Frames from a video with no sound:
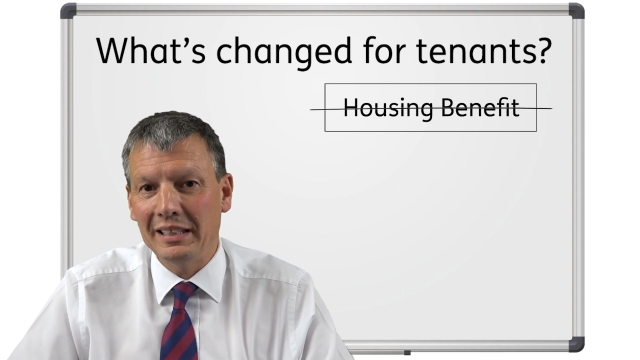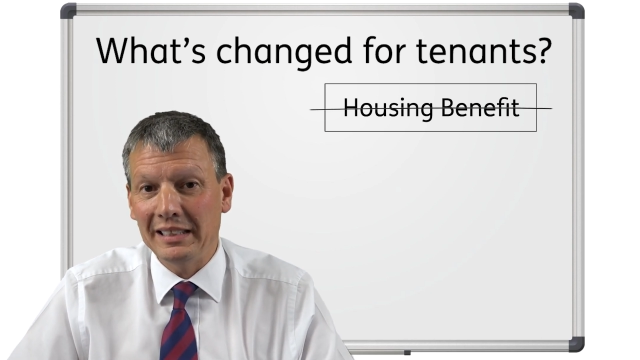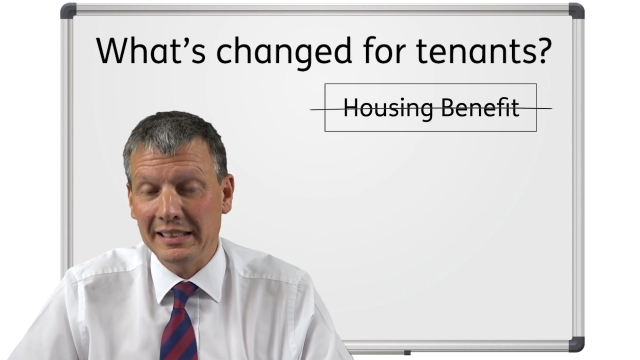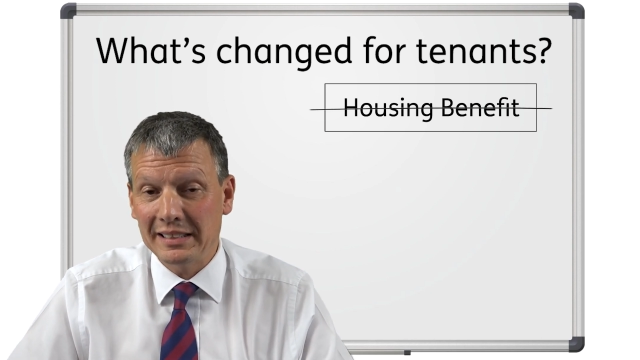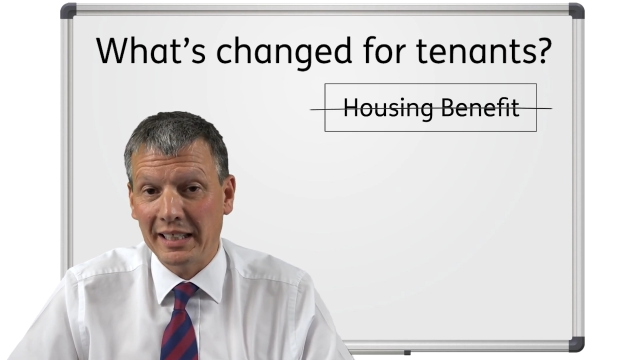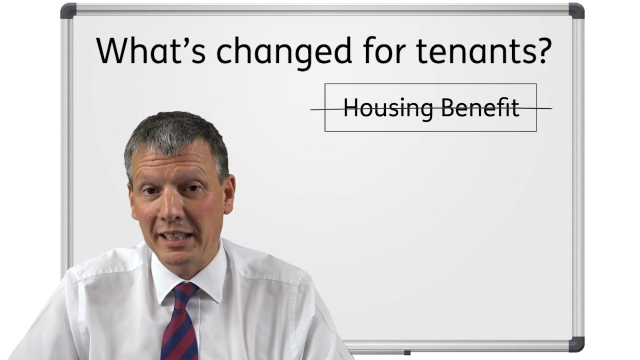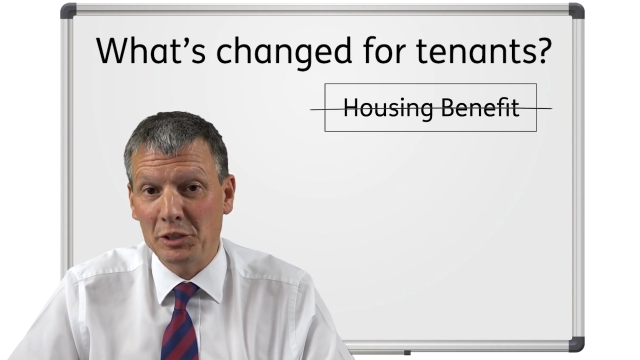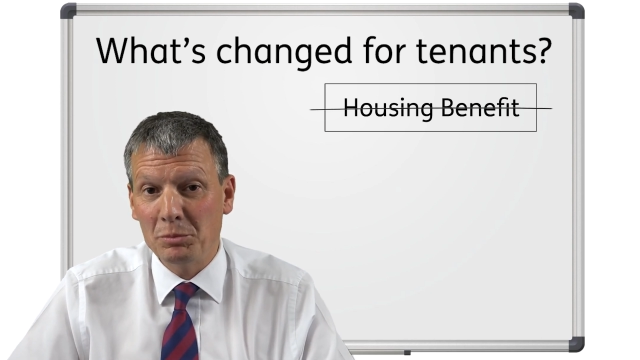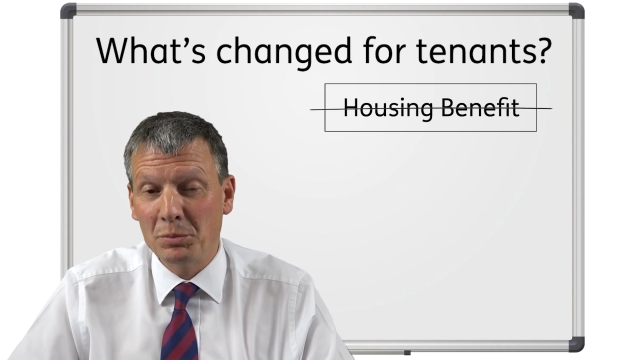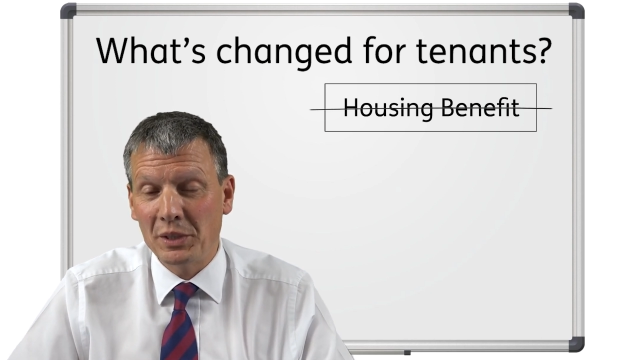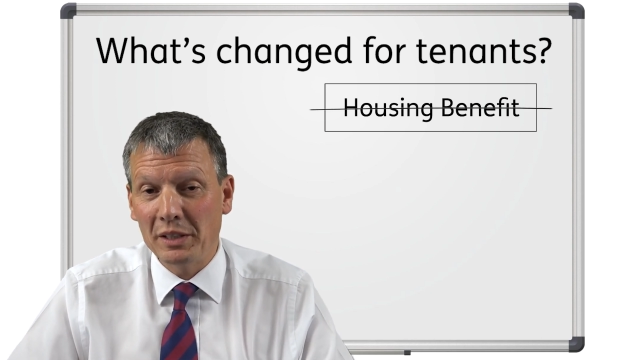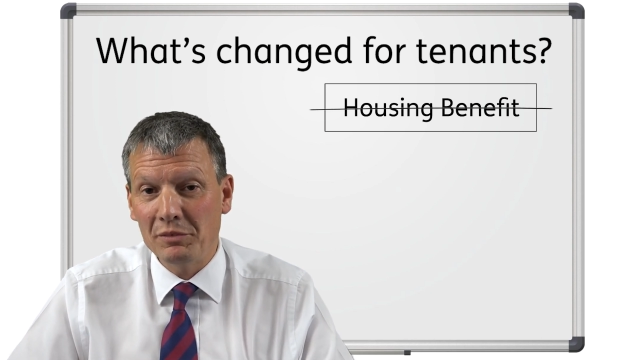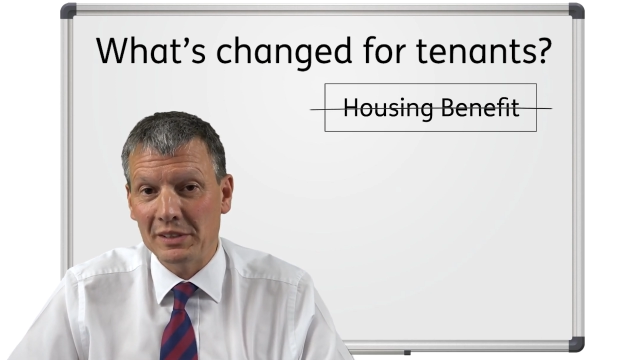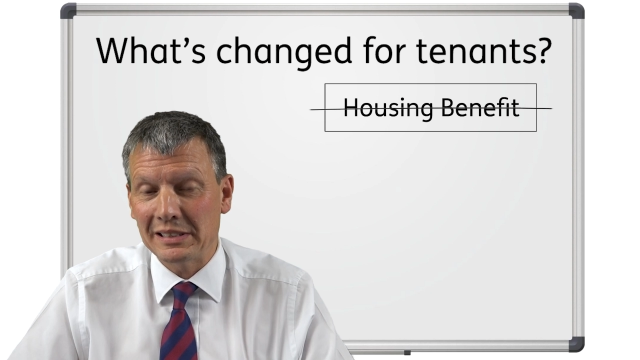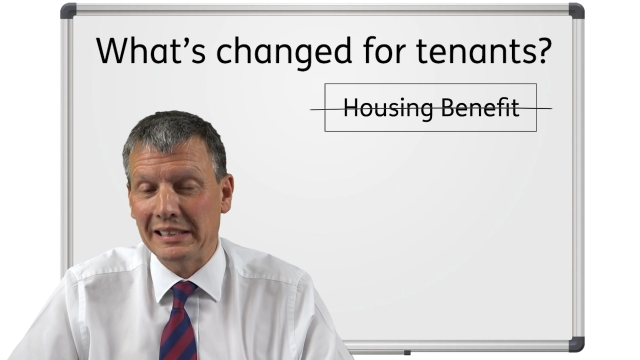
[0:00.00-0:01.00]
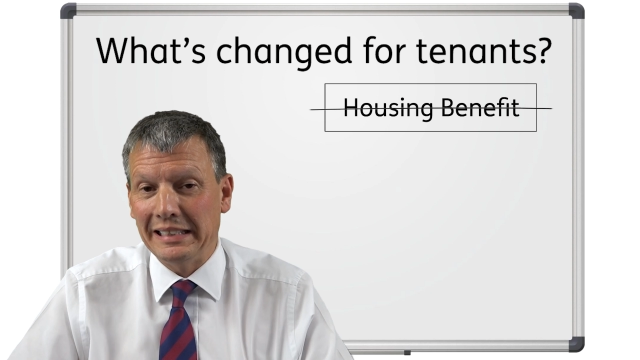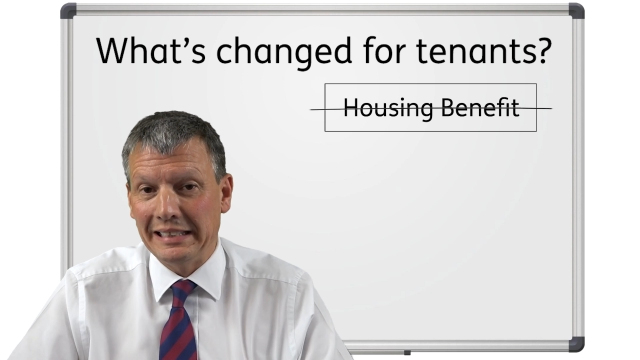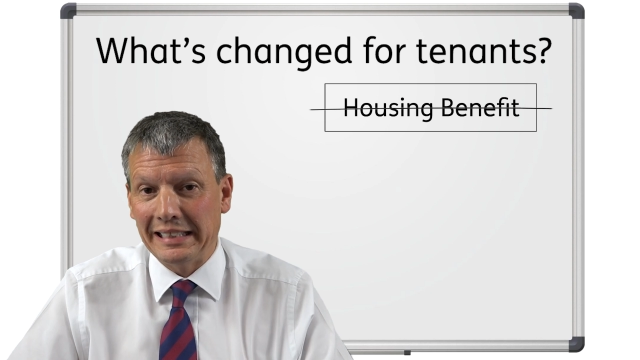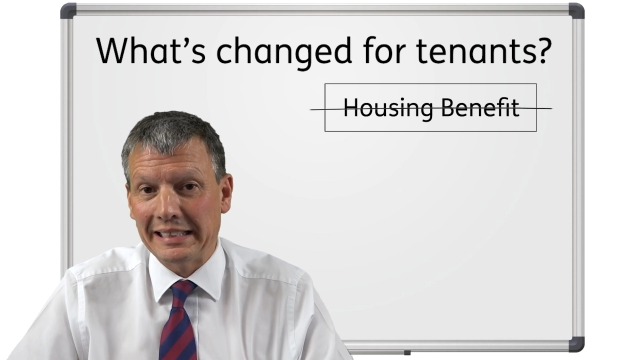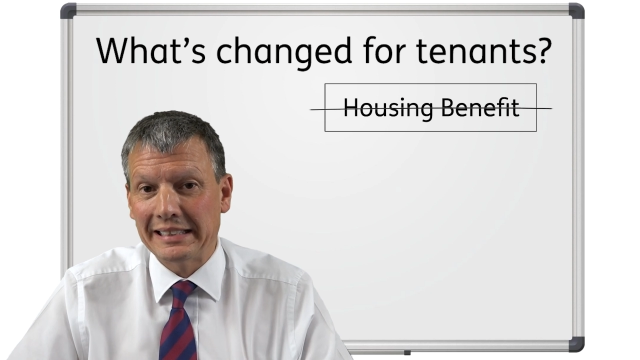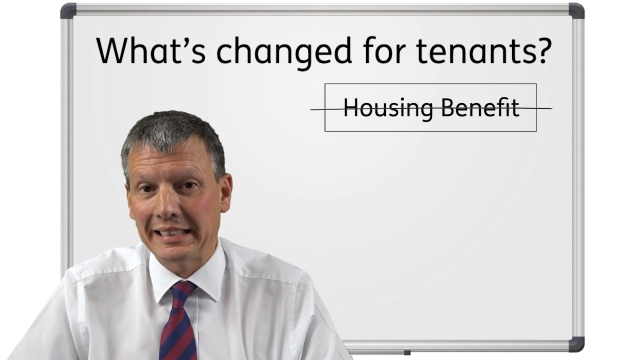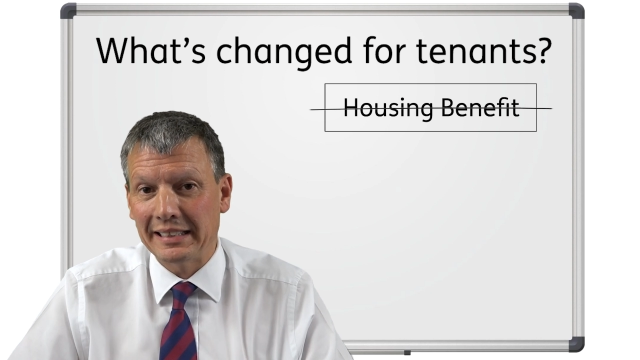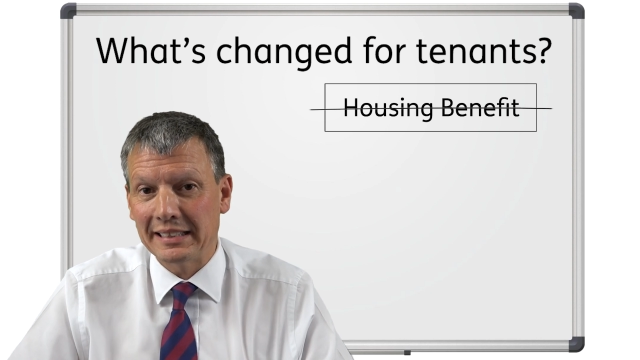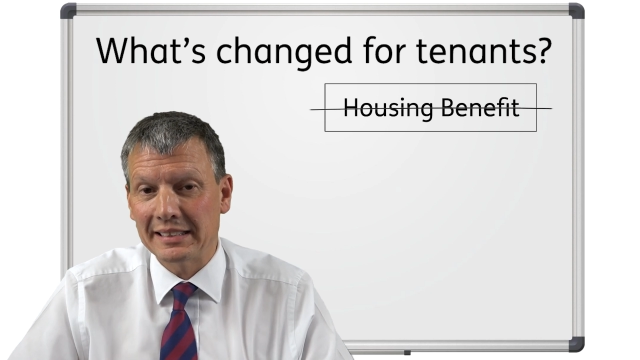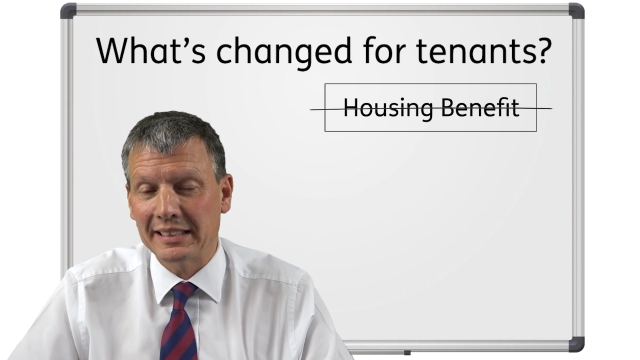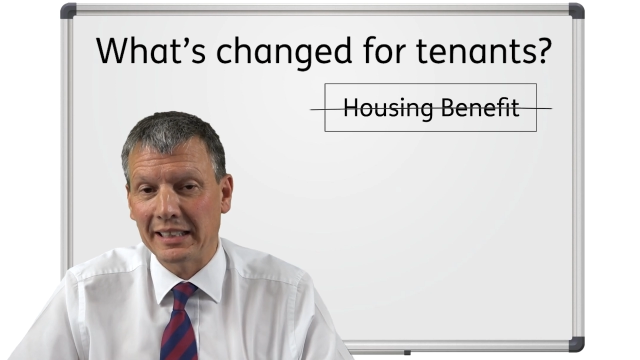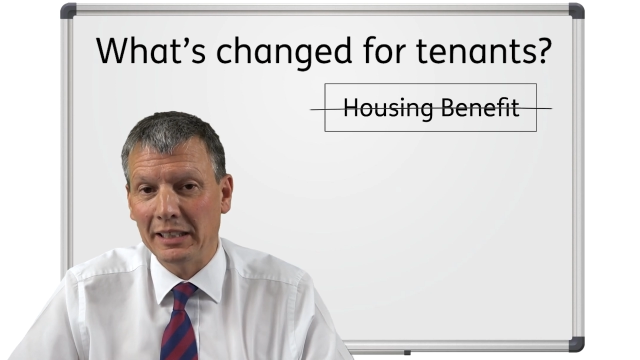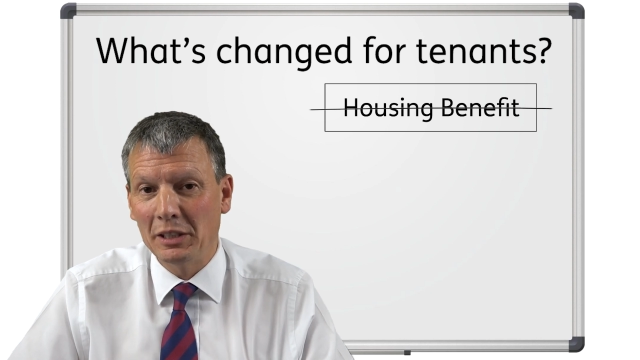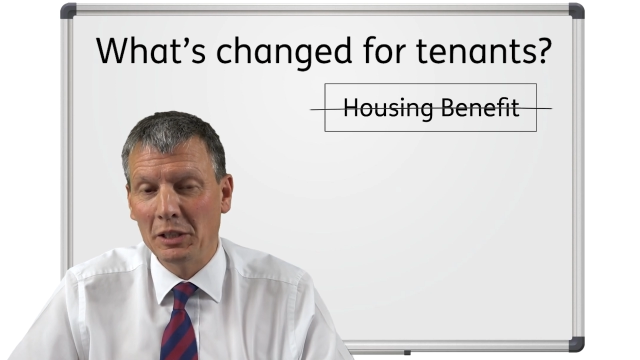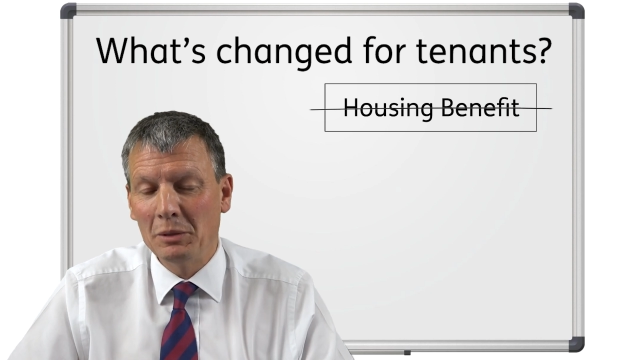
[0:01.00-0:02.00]
any stage previously in their
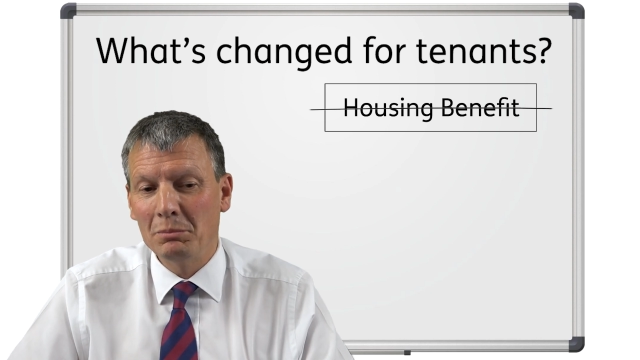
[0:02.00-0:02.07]
tenancy